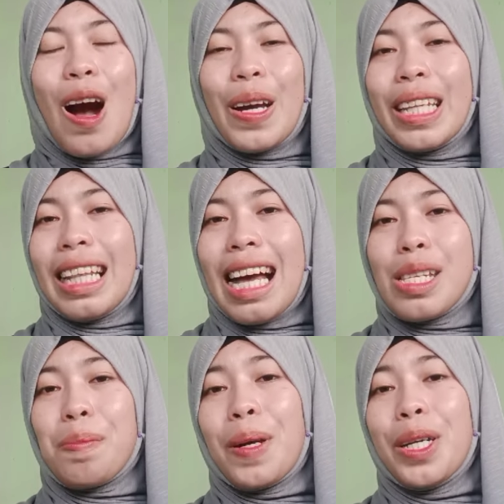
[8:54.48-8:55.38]
On the
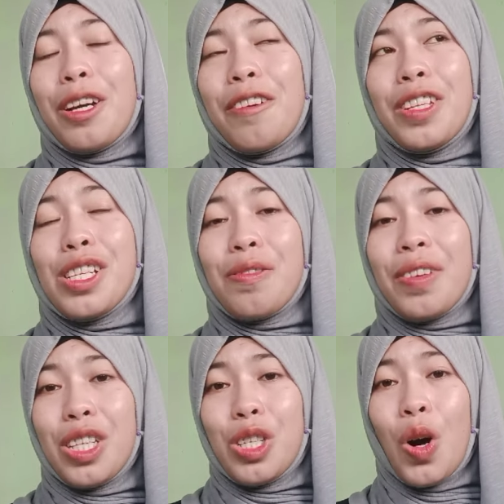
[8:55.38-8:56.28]
last part of this
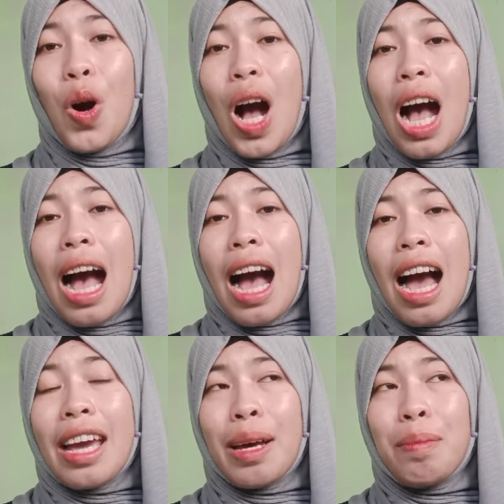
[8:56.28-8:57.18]
video,
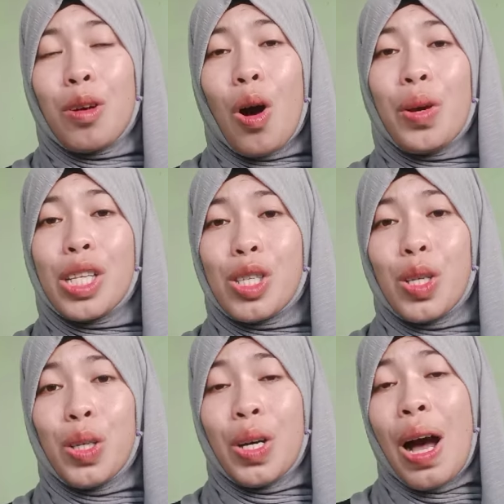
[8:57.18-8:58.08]
I am going
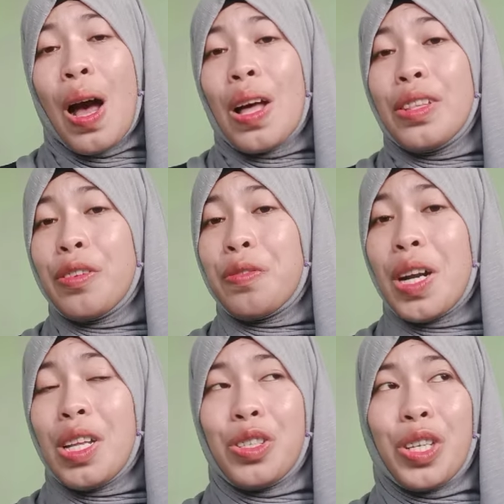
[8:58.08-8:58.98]
to
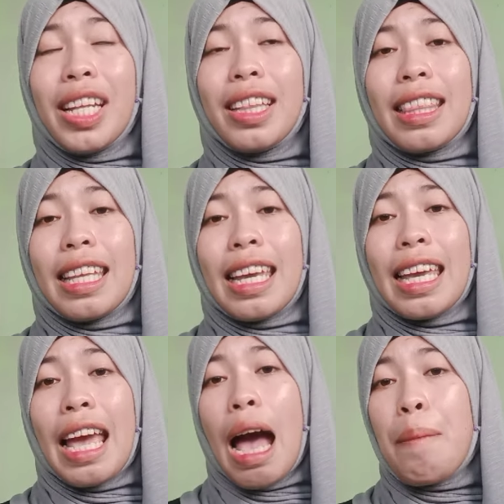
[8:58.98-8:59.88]
differentiate
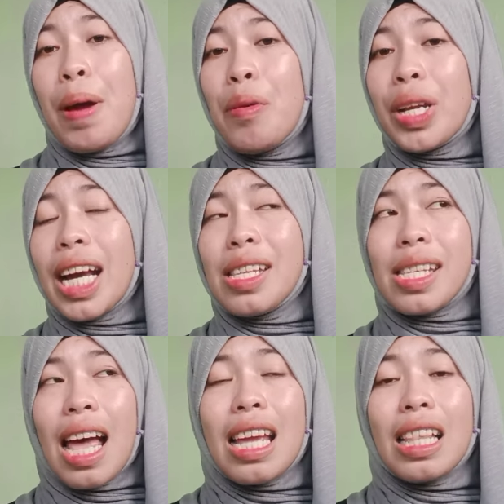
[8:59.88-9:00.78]
the American
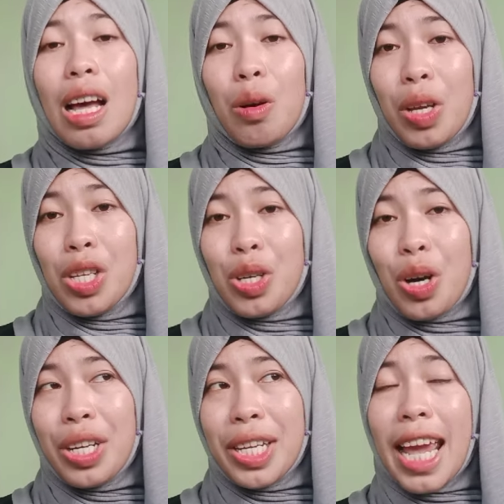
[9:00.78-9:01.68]
Sign Language,
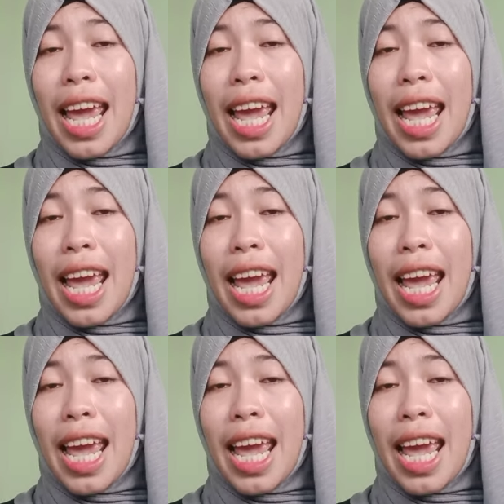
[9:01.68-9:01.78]
or the